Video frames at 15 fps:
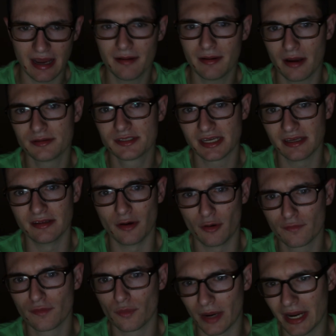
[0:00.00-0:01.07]
I'll say that
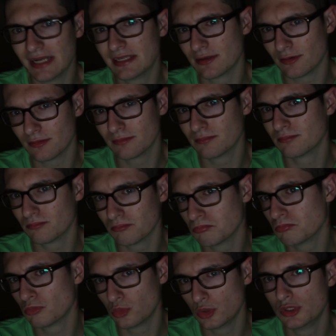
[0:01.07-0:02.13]
overweight
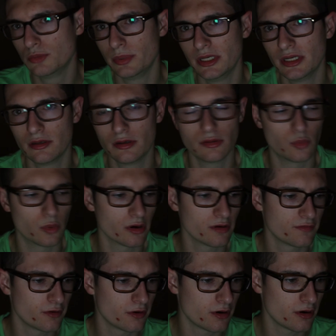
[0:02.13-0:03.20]
would be a good
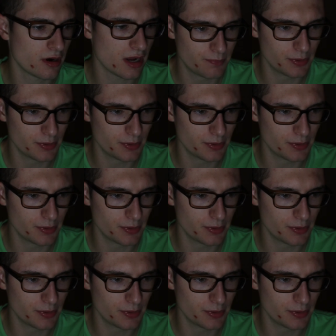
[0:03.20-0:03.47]
word for her.